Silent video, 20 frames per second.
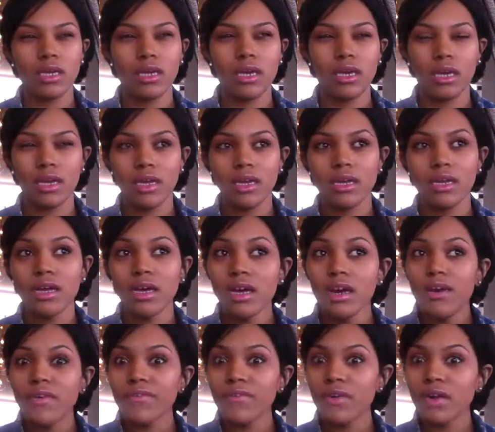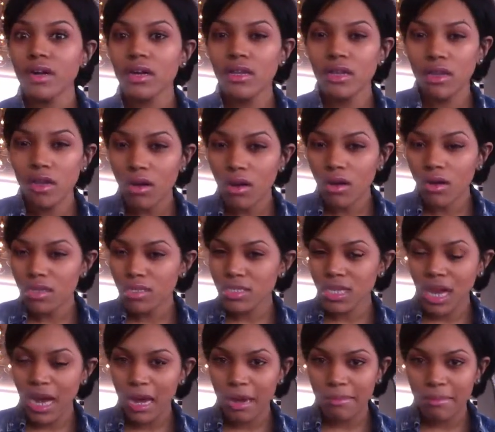And for a long
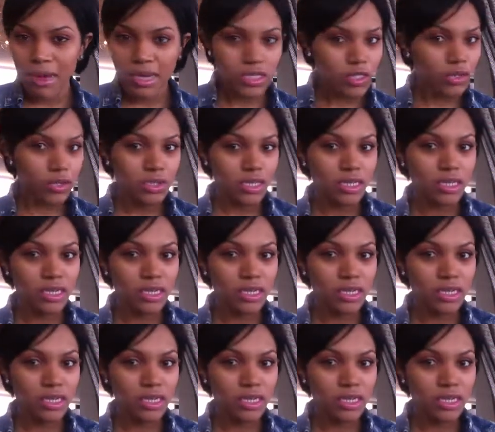time I truly